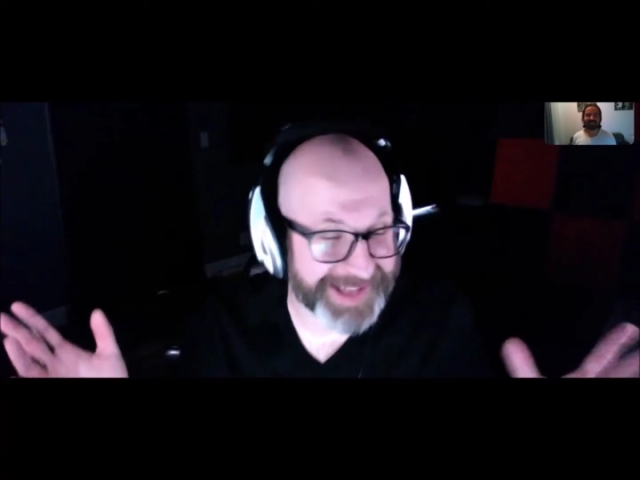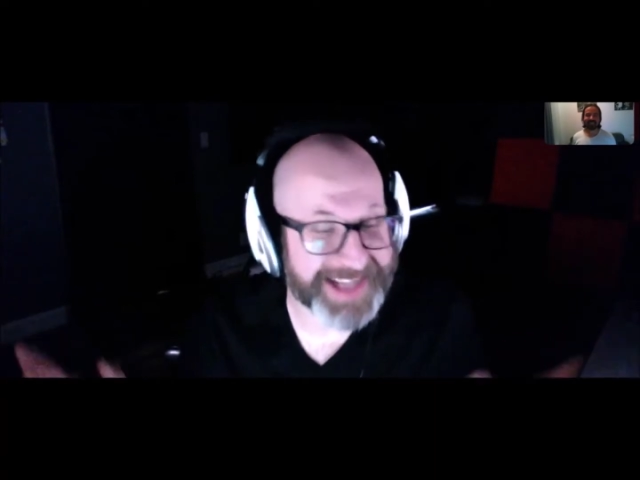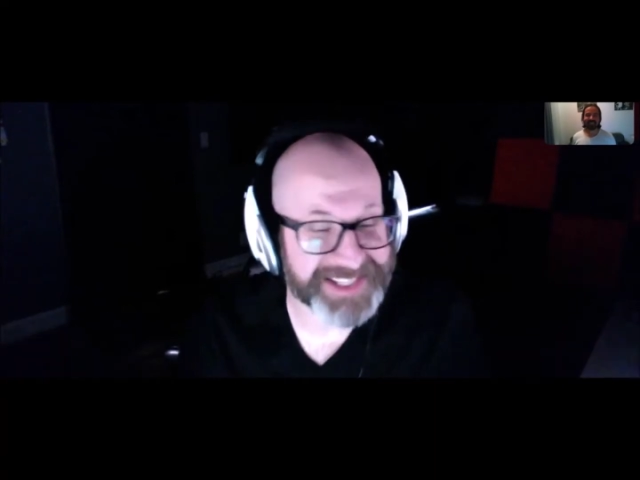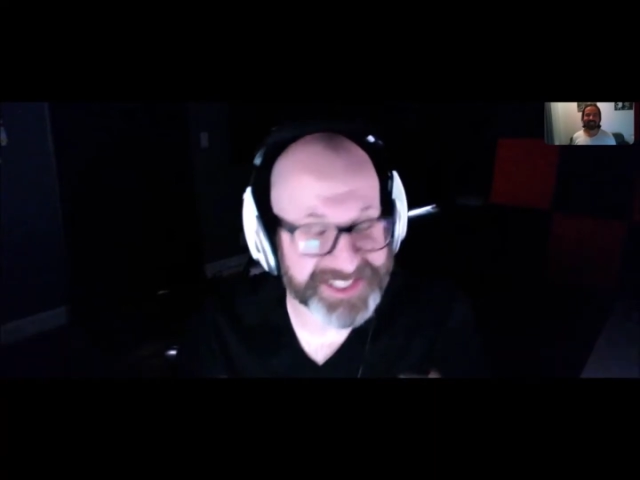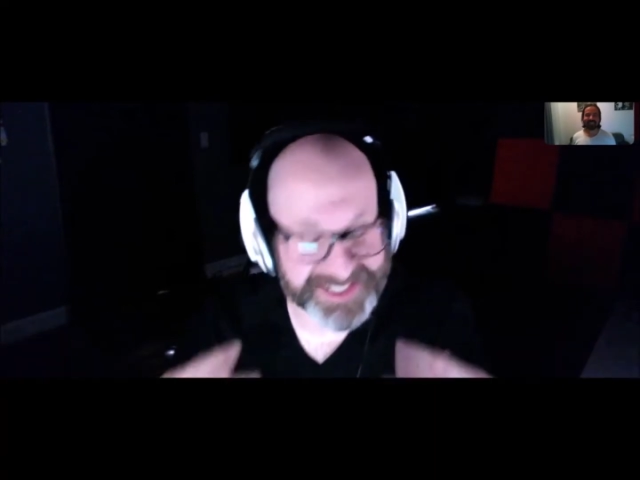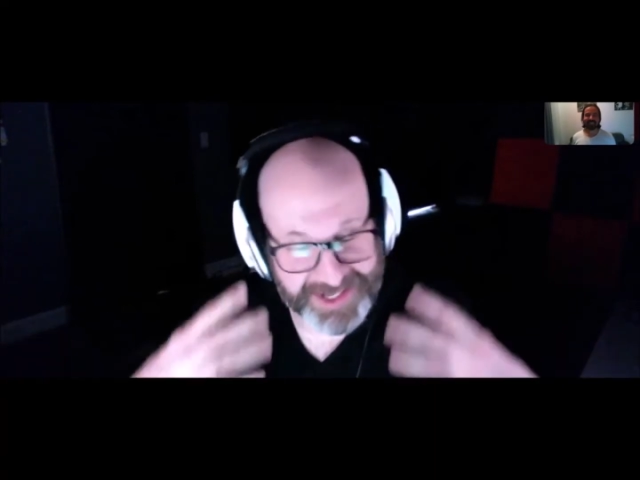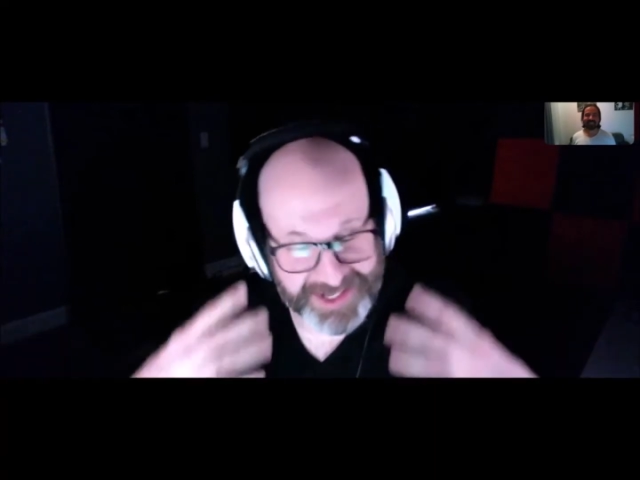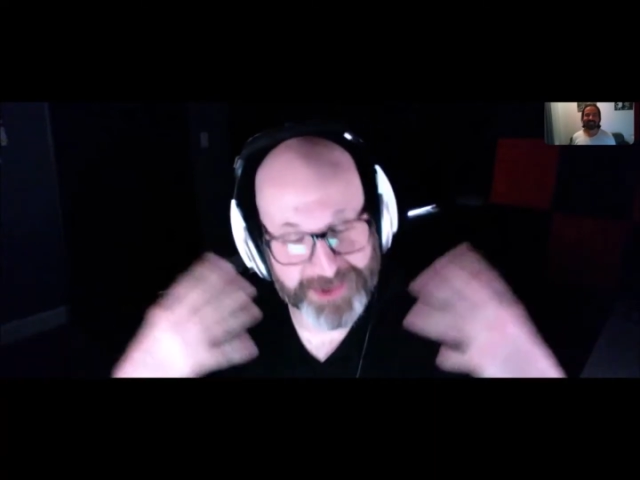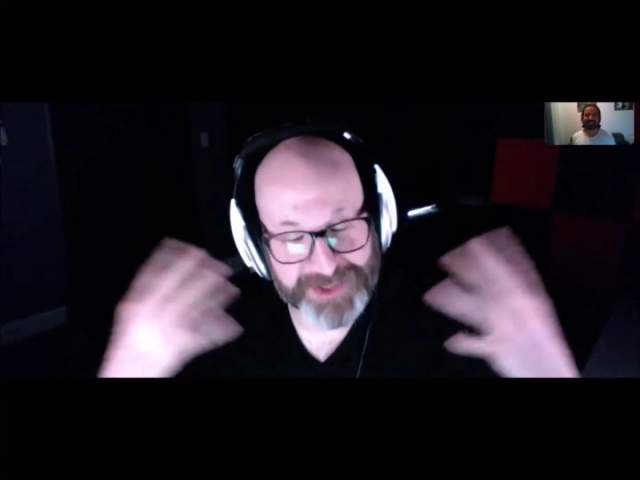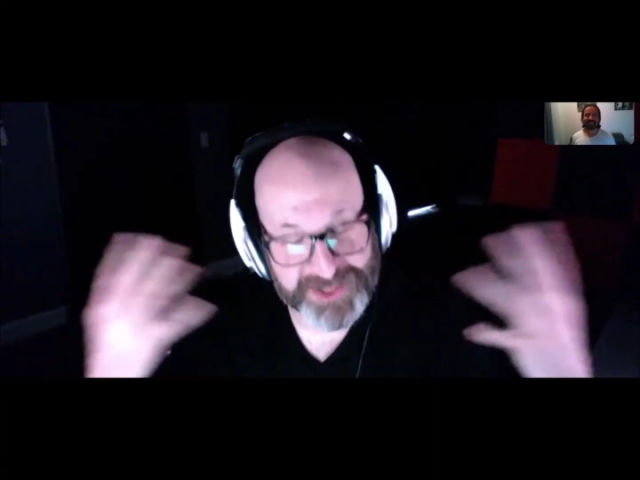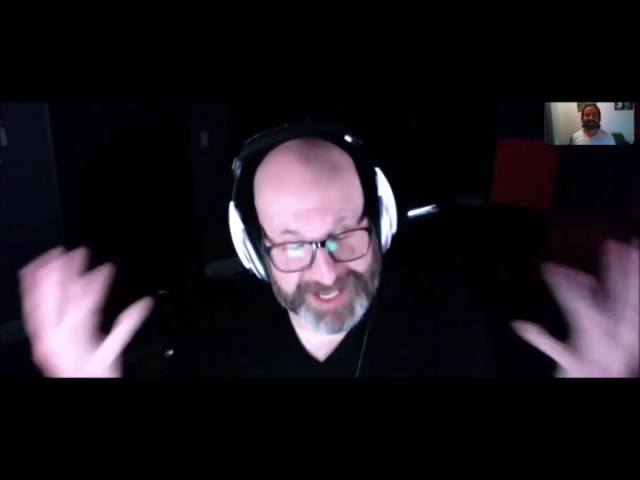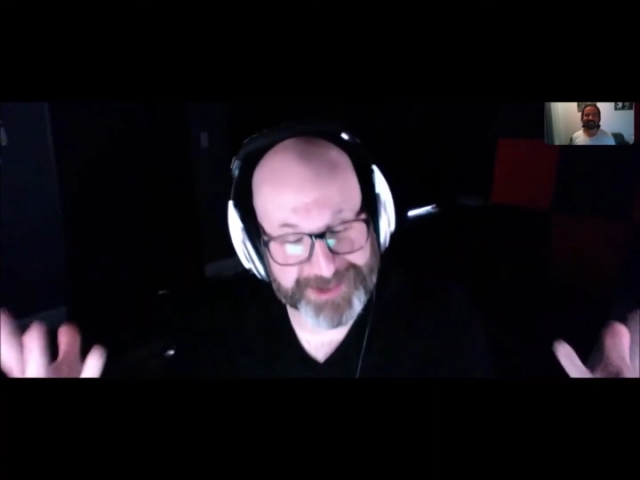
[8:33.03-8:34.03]
I just know
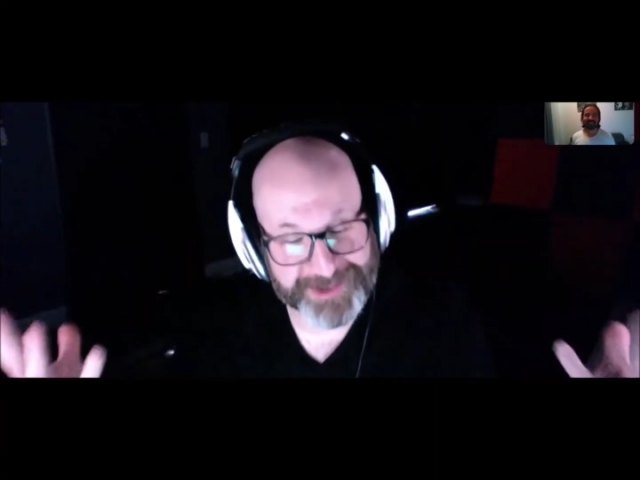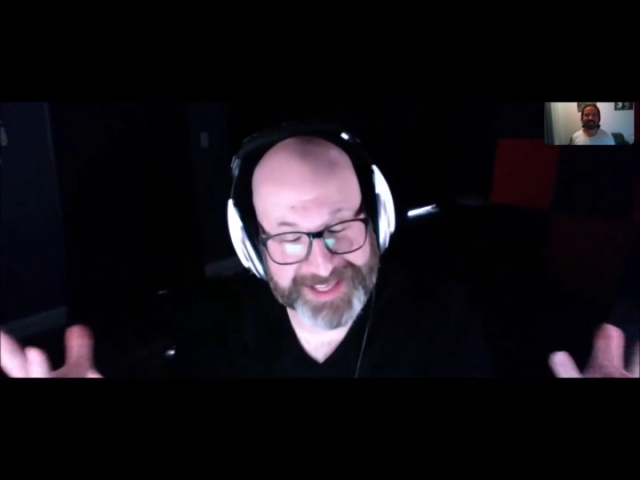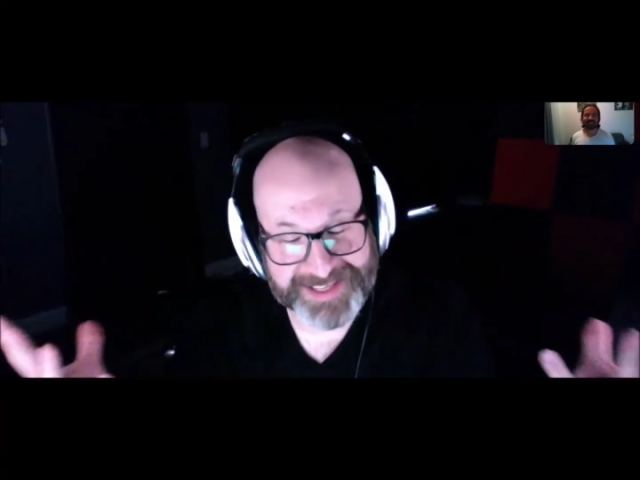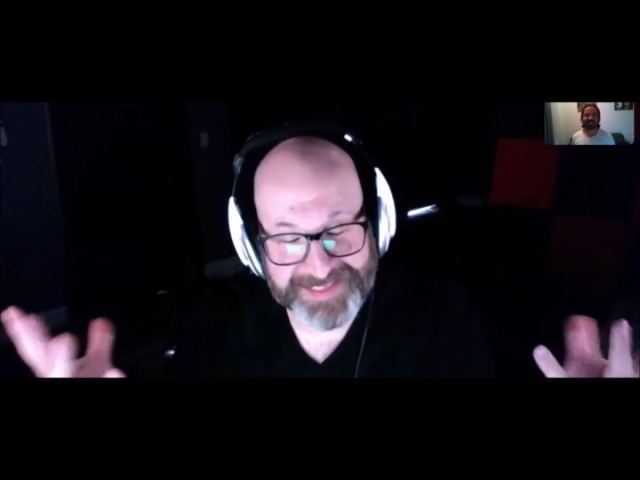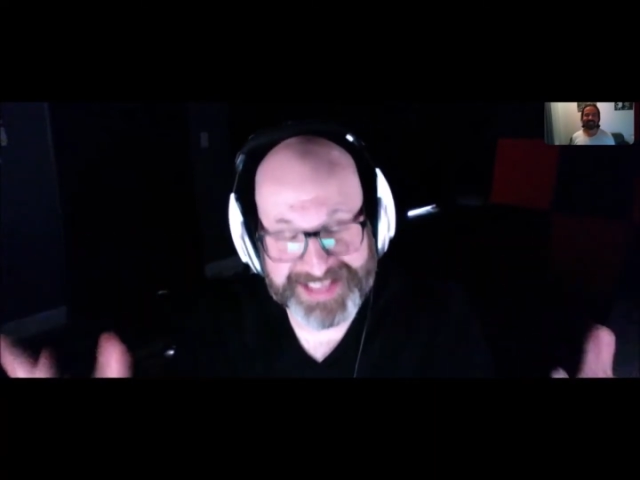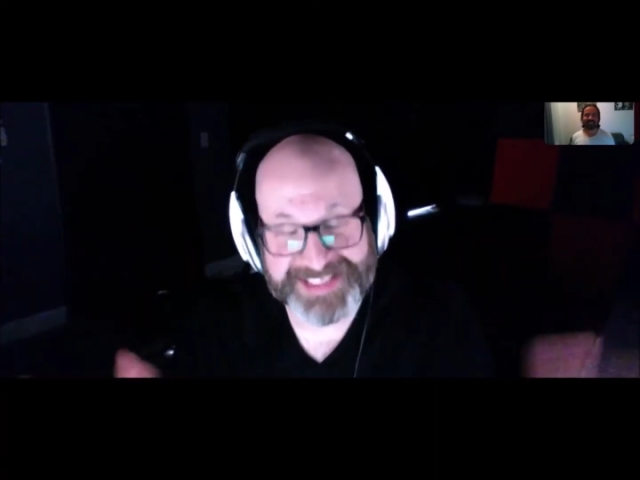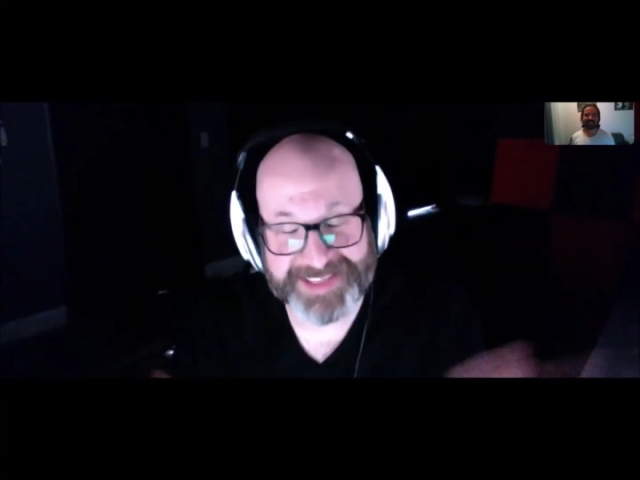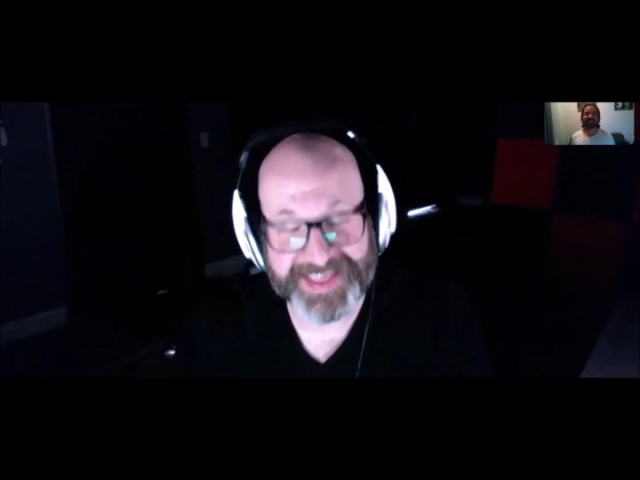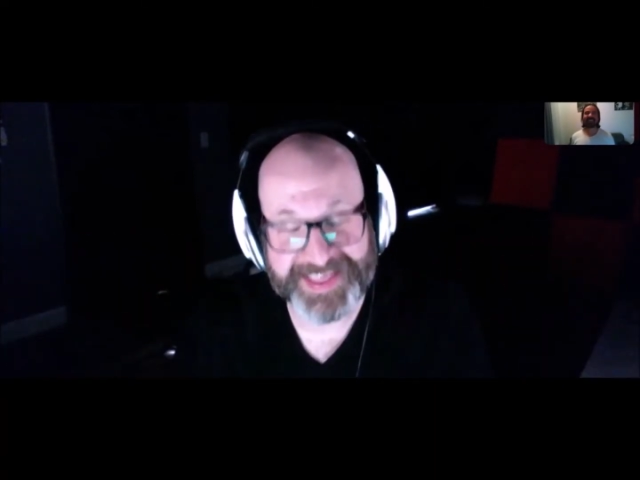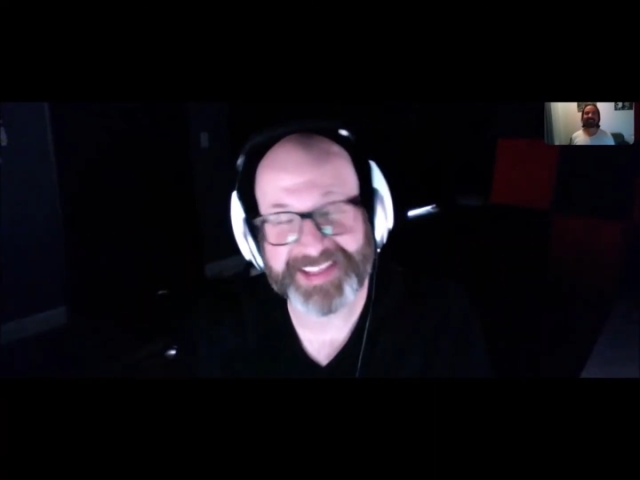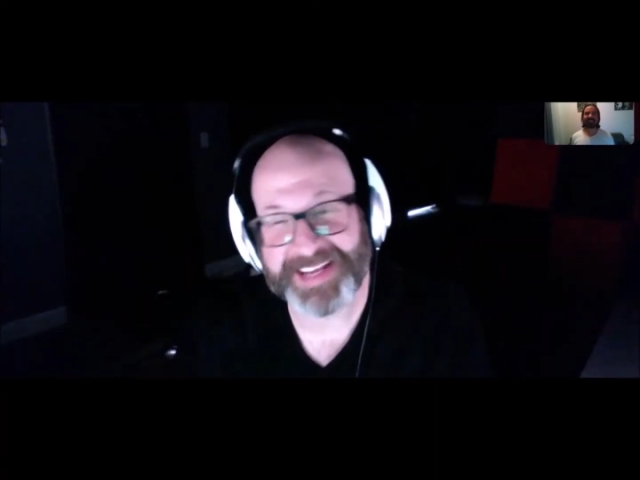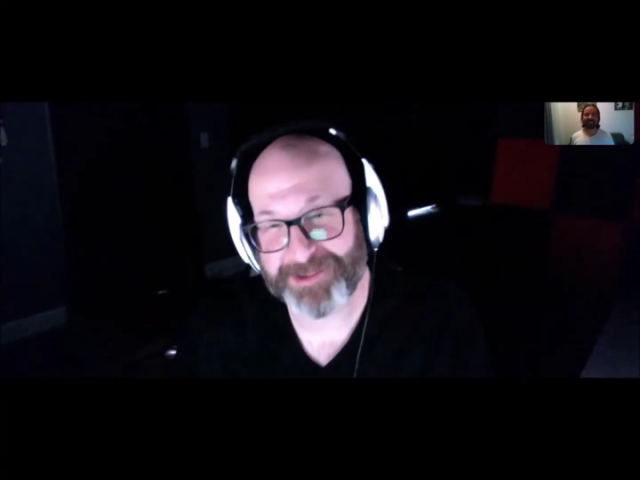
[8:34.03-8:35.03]
generally that's a
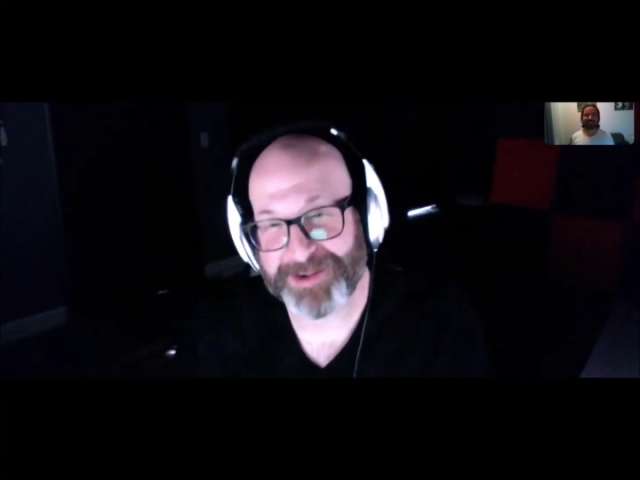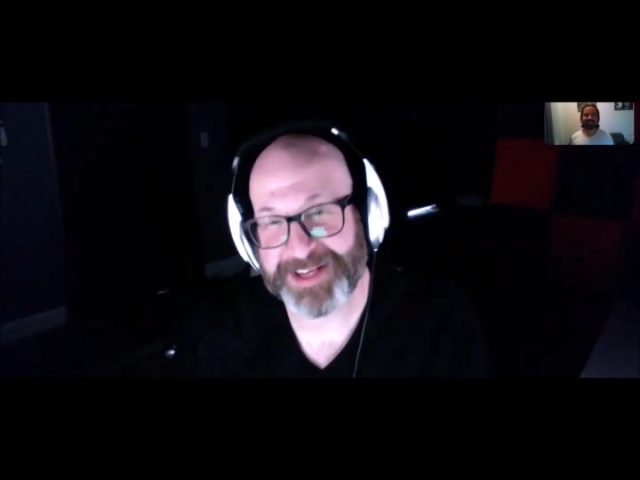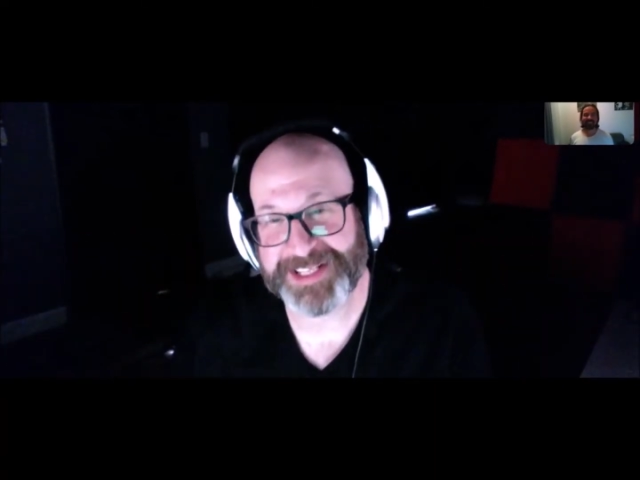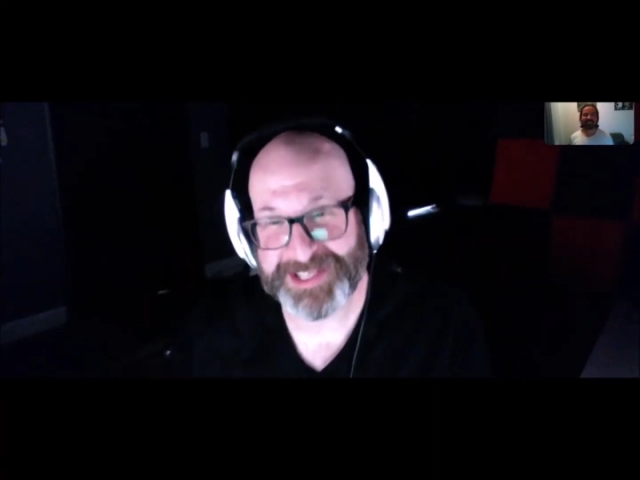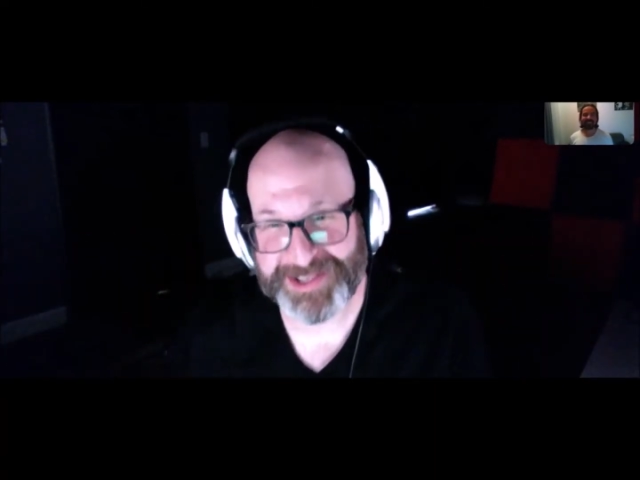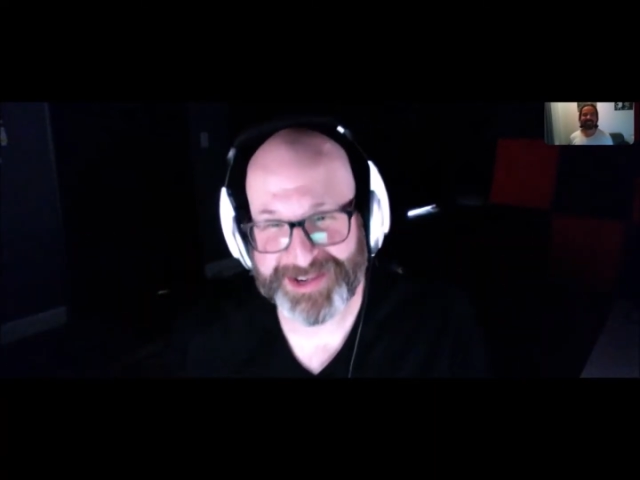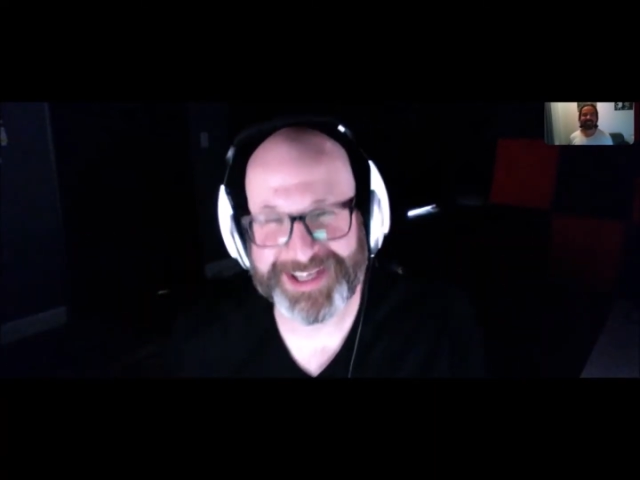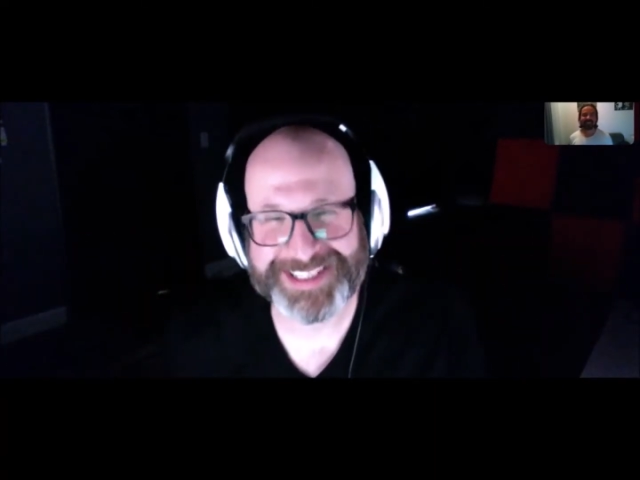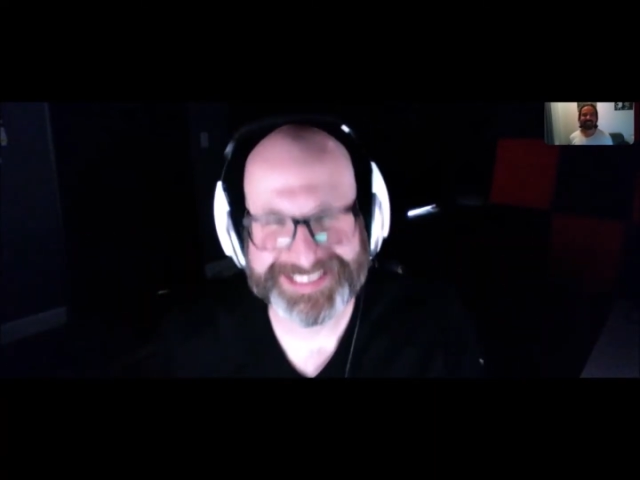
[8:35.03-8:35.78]
thing that I want to do.